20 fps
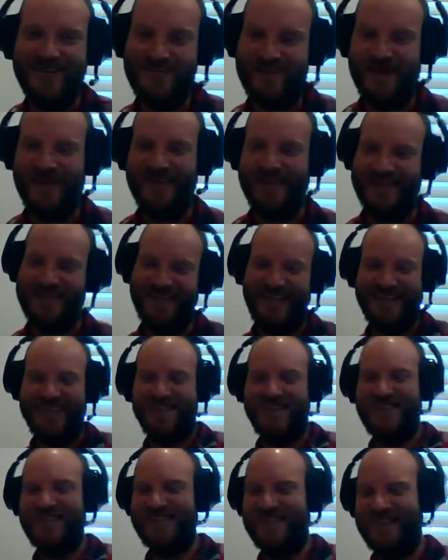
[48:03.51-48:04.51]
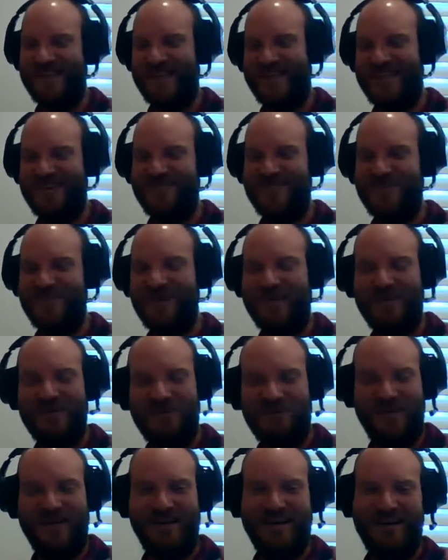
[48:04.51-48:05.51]
but that's what that'd be one little
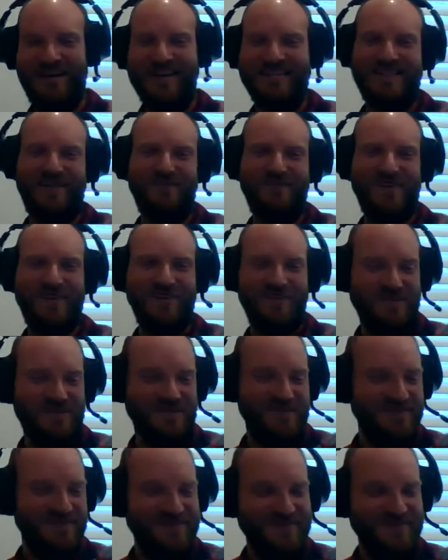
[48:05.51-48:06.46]
thing I'd like to have fun with.